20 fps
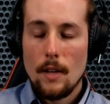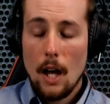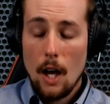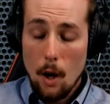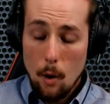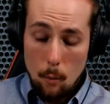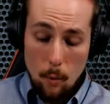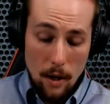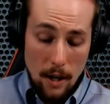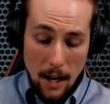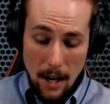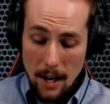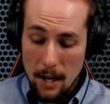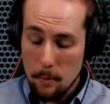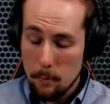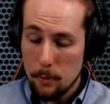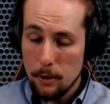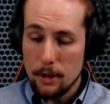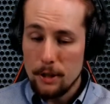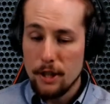Well, I
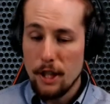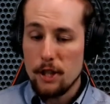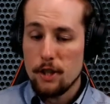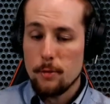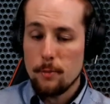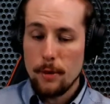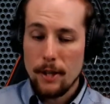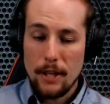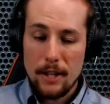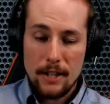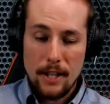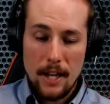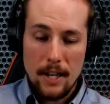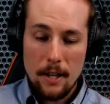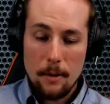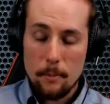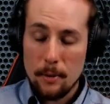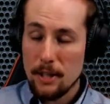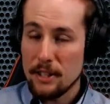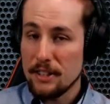appreciate you bringing that up
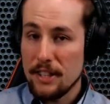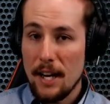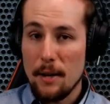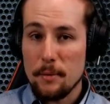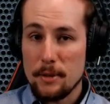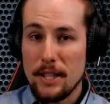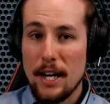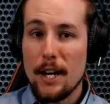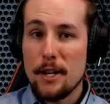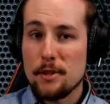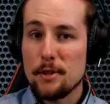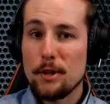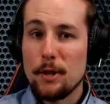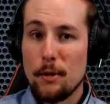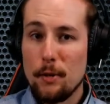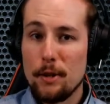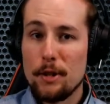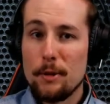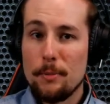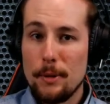because that was actually
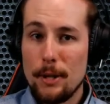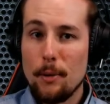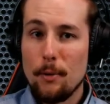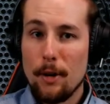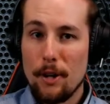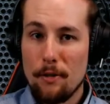going to be one of